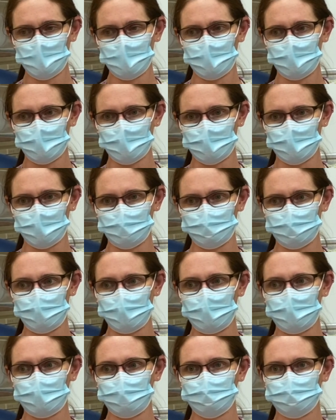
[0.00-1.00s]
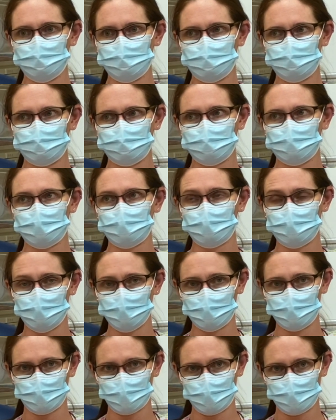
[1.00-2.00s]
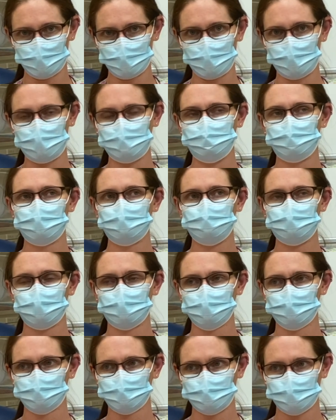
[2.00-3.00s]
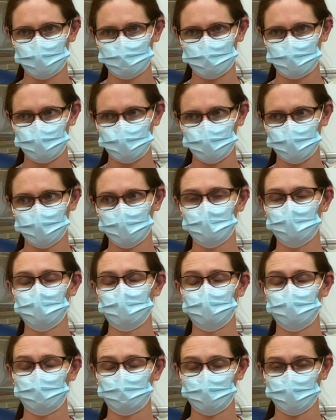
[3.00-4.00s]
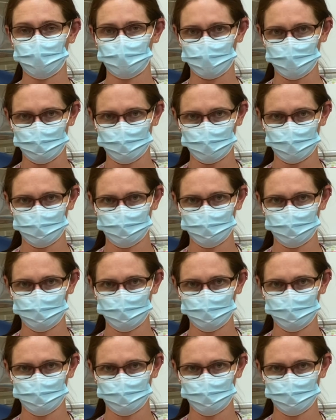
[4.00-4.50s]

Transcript: and gaining weight and maintaining their temperature in an open crib